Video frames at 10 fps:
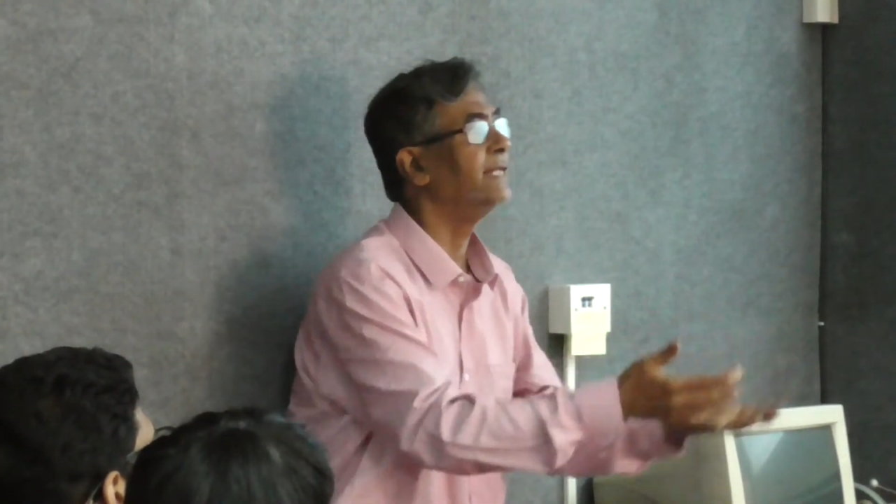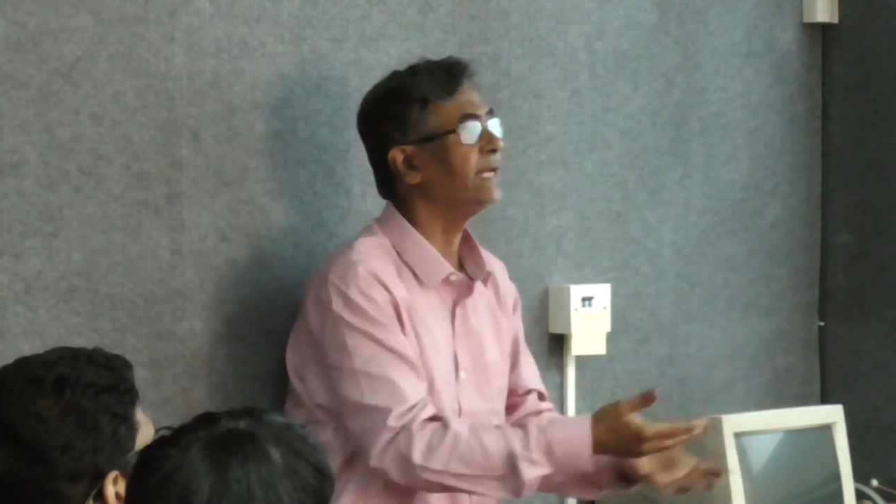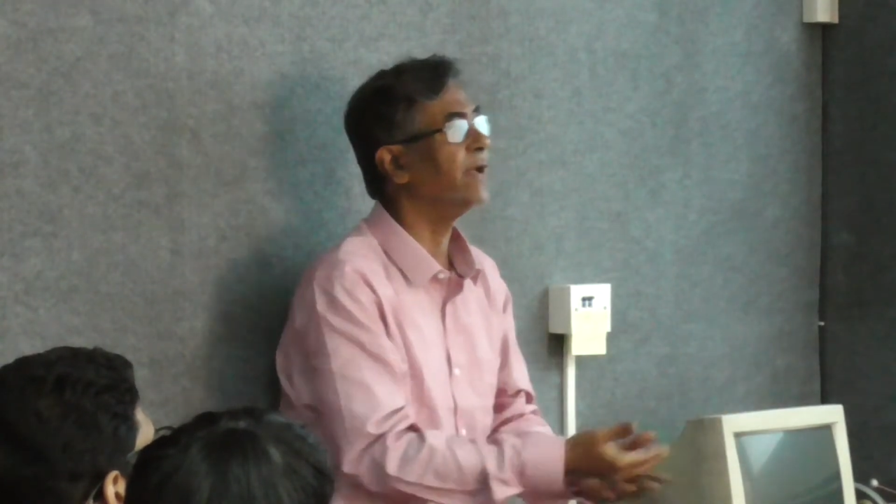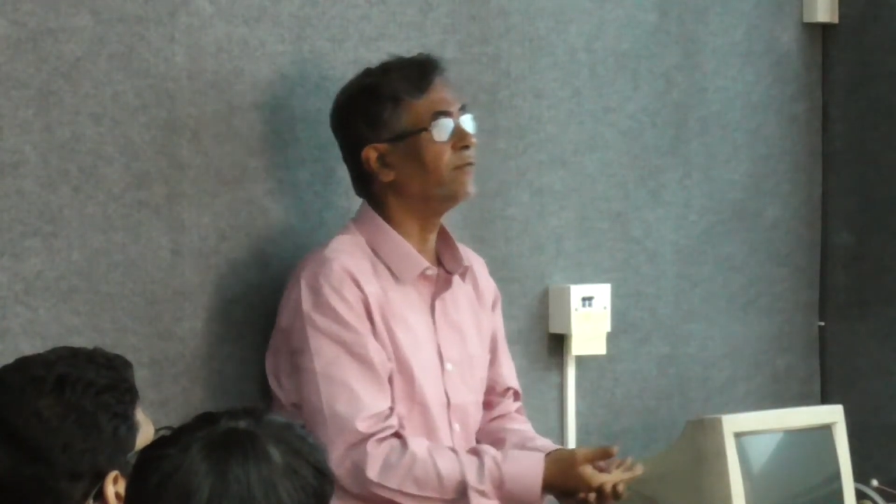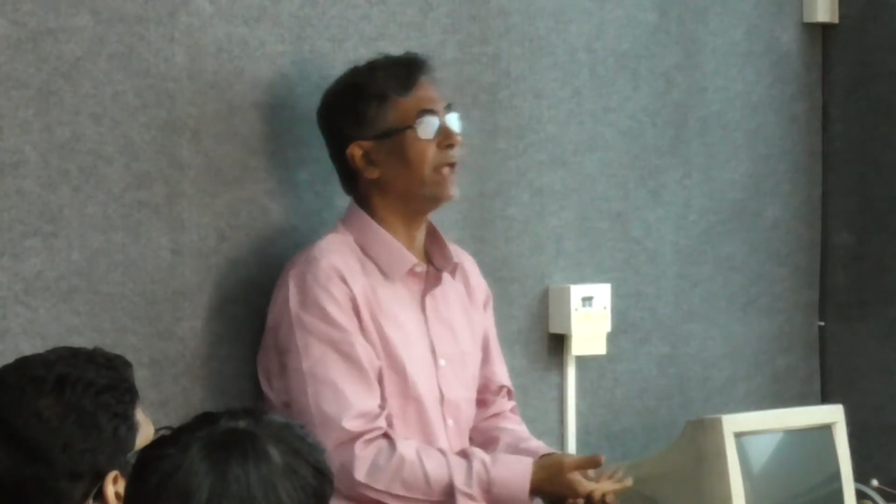
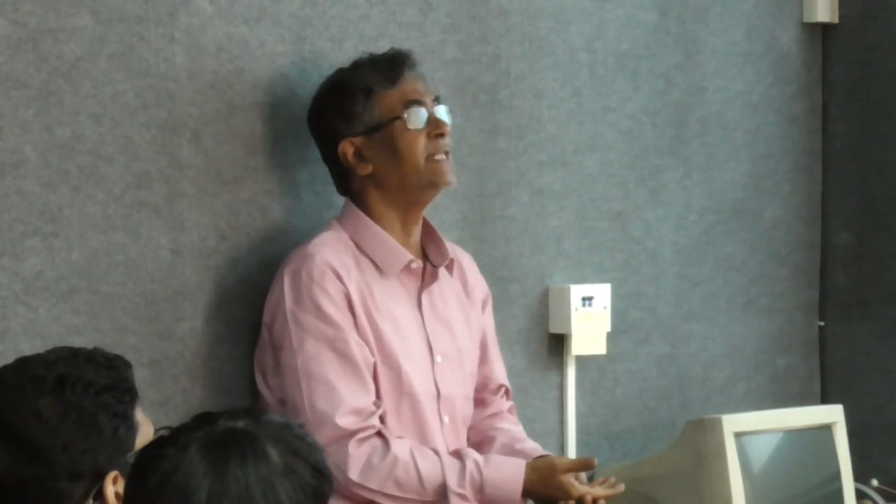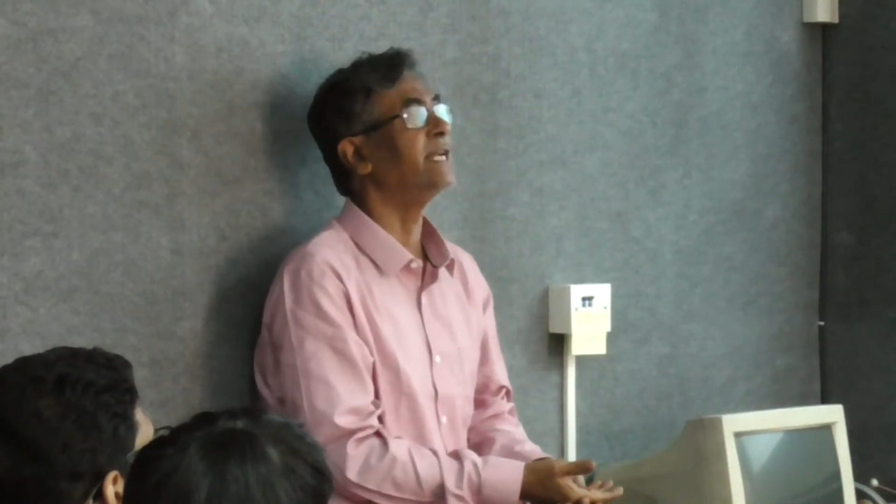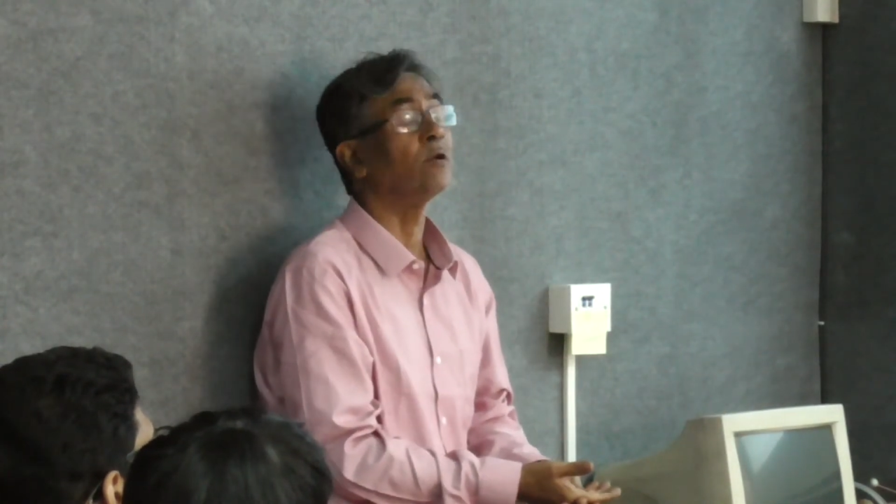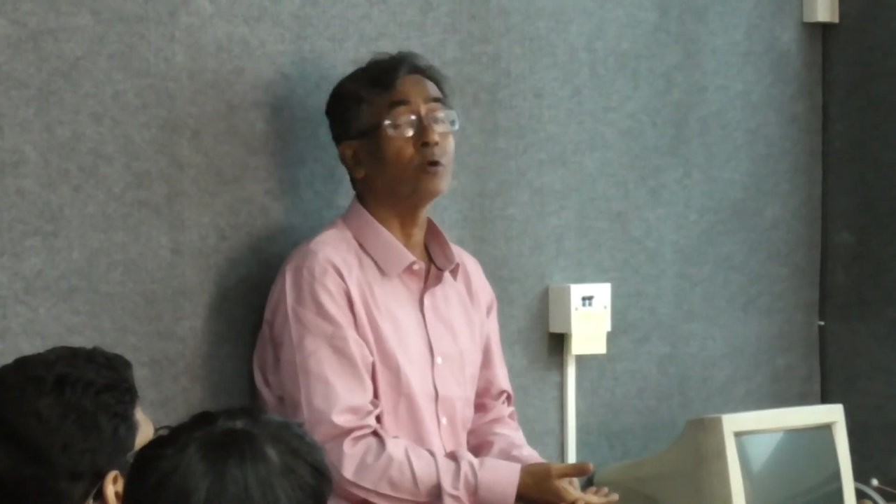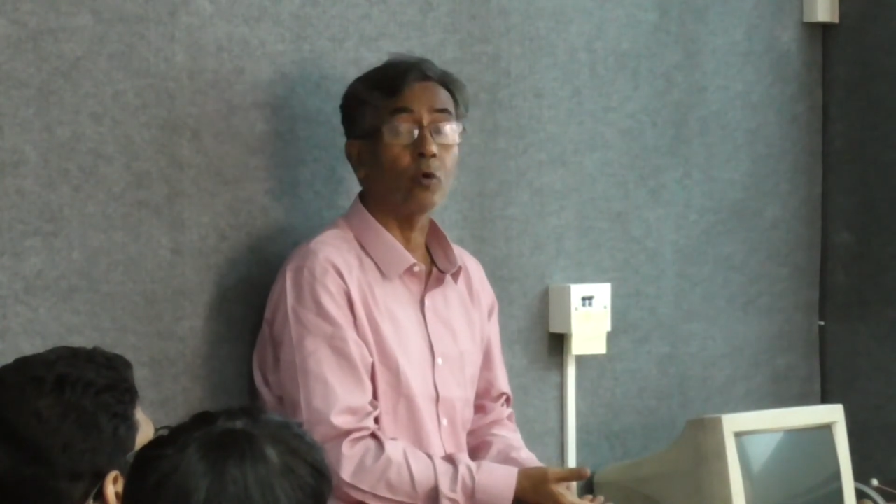every
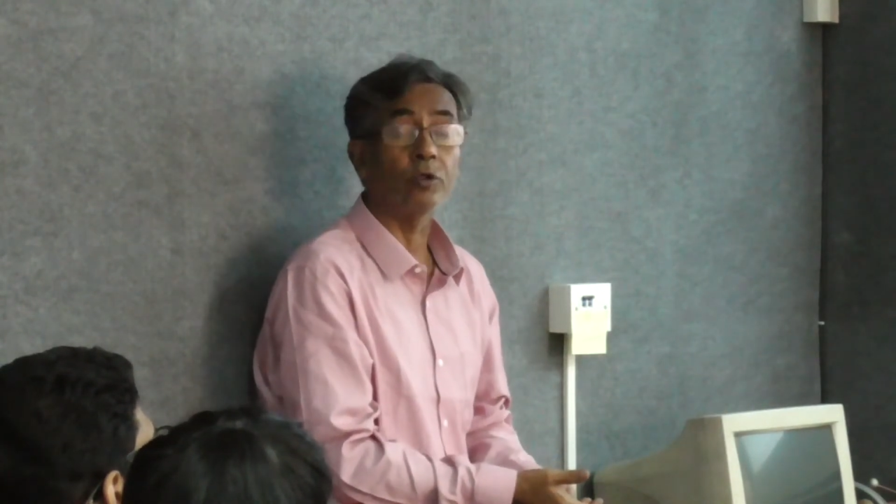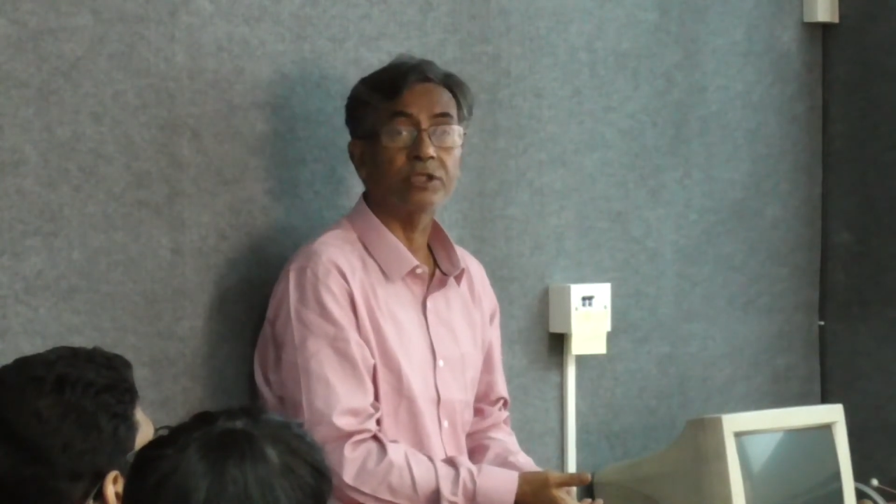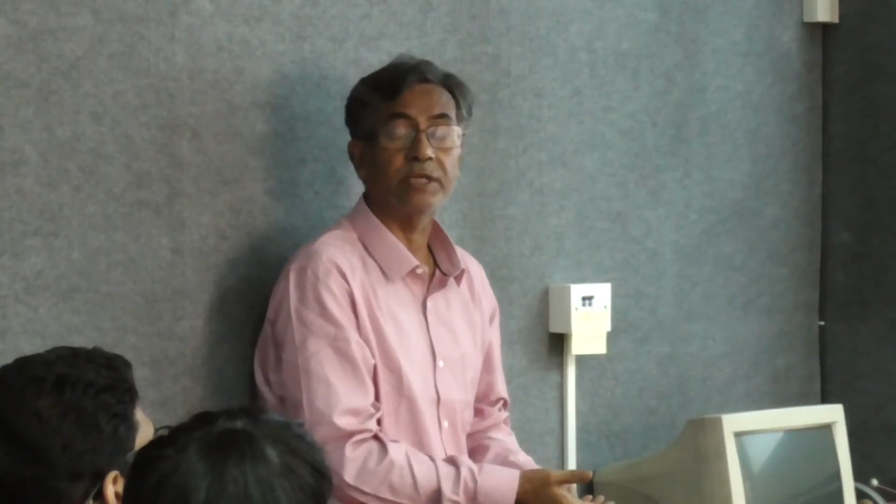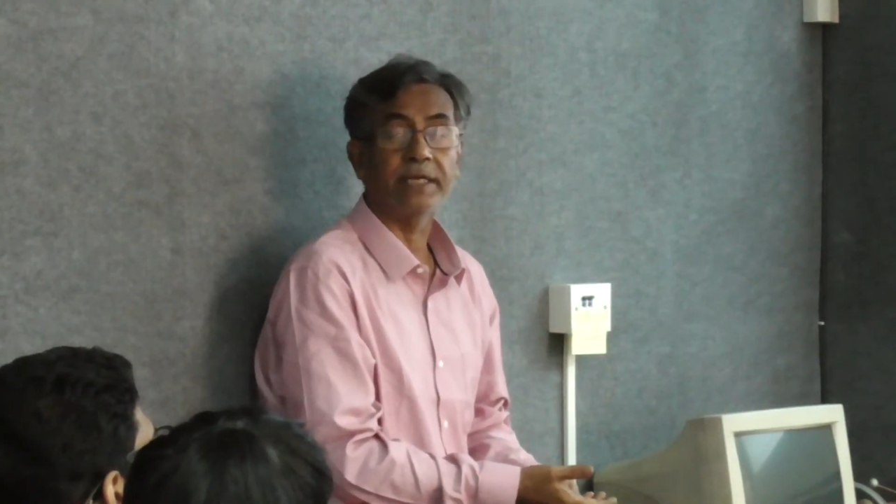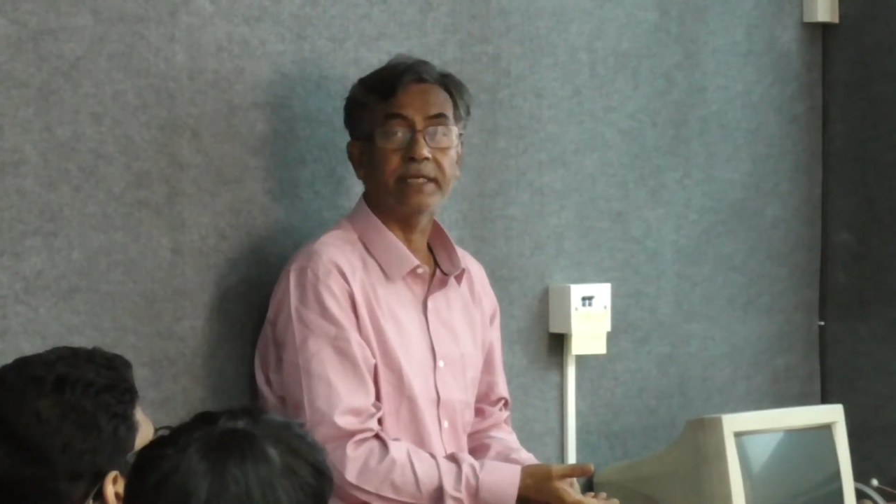NJ equal to constant.